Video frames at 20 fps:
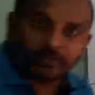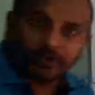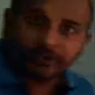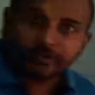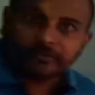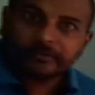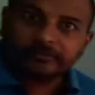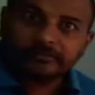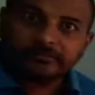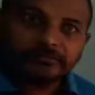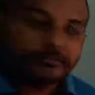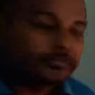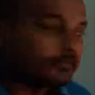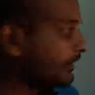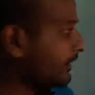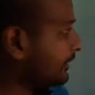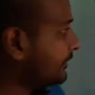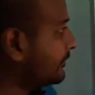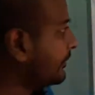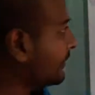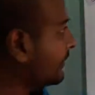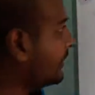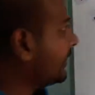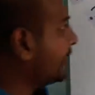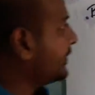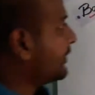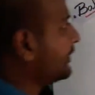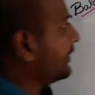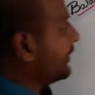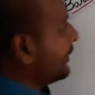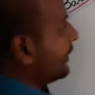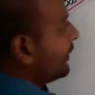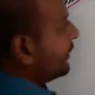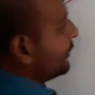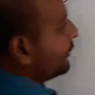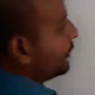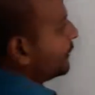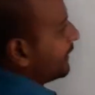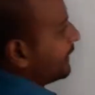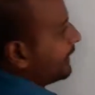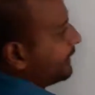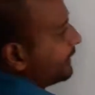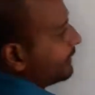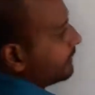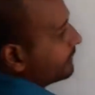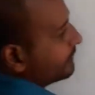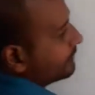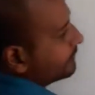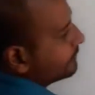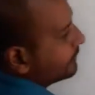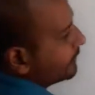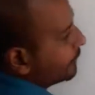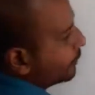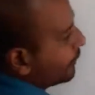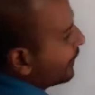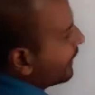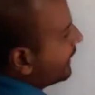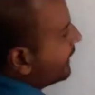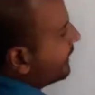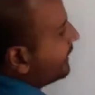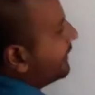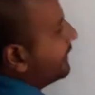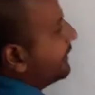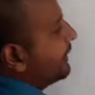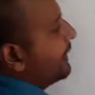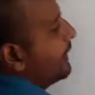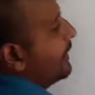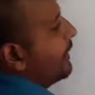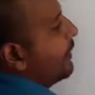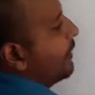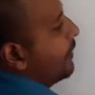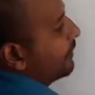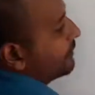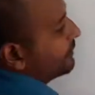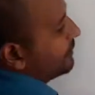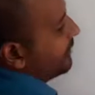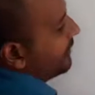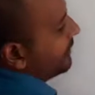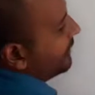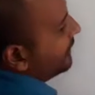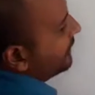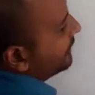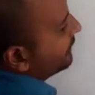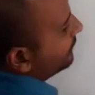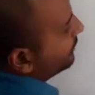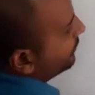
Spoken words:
not? Let's see here. 2L. Oxygen is